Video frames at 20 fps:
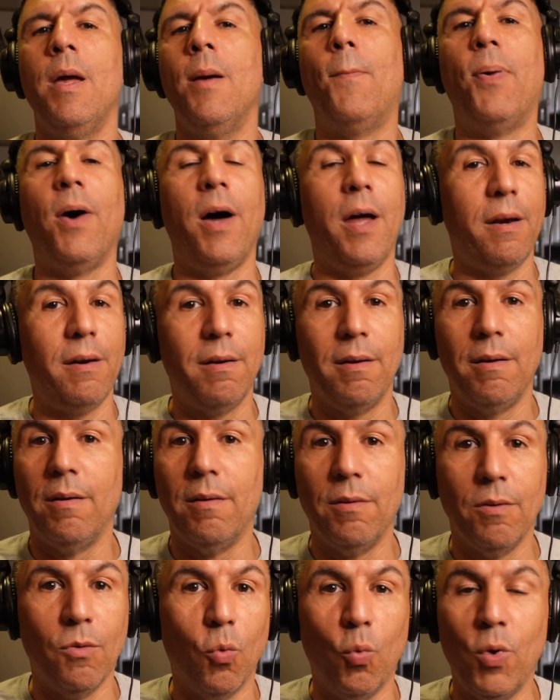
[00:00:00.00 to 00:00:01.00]

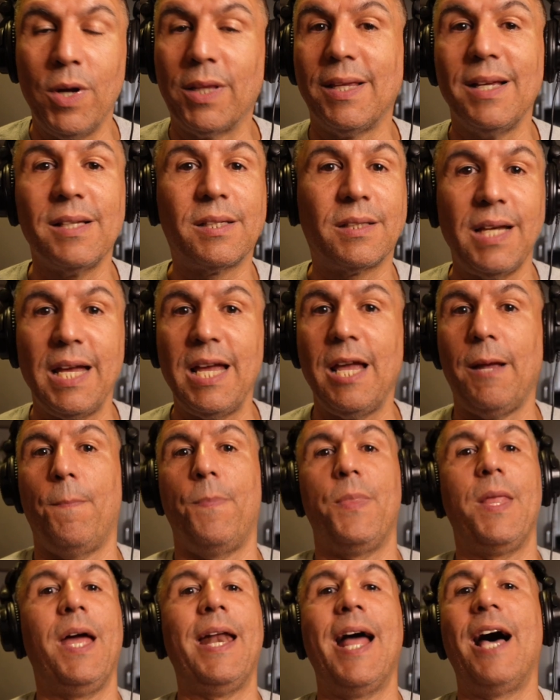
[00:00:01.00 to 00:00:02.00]
But with this team
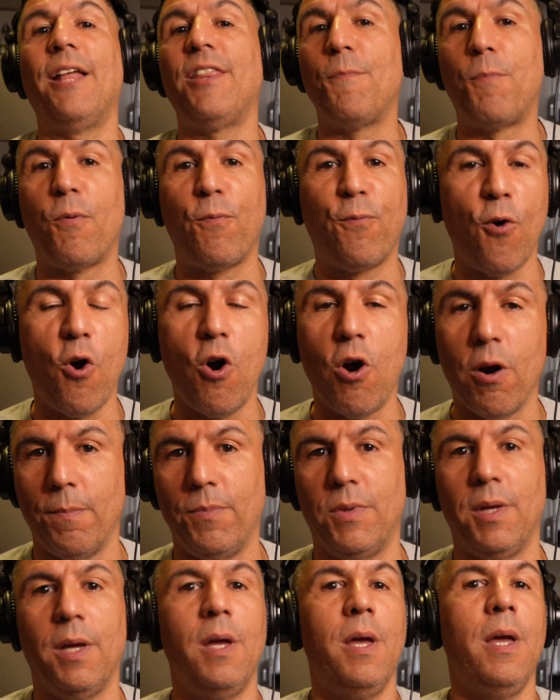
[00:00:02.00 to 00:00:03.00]
and how they
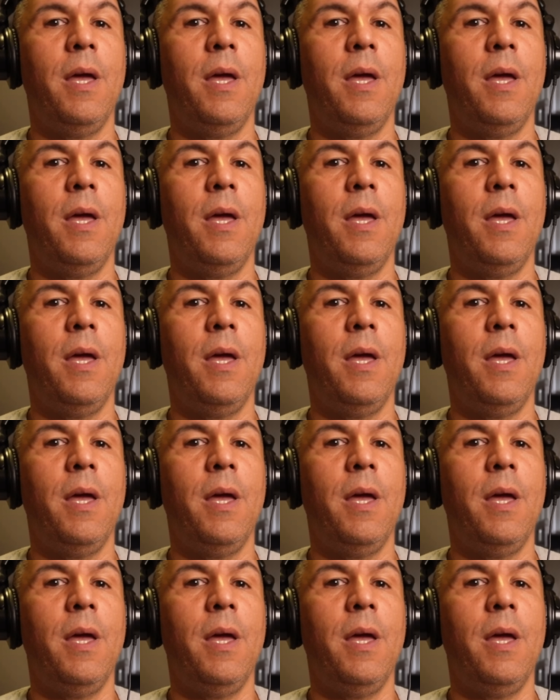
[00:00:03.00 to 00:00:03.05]
performed,